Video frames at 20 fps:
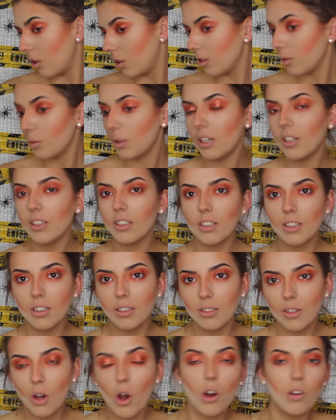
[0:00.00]
Do I look
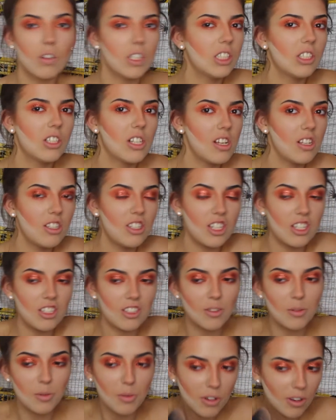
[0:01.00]
orangey
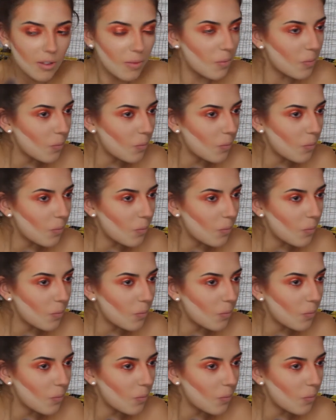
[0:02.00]
chiselled?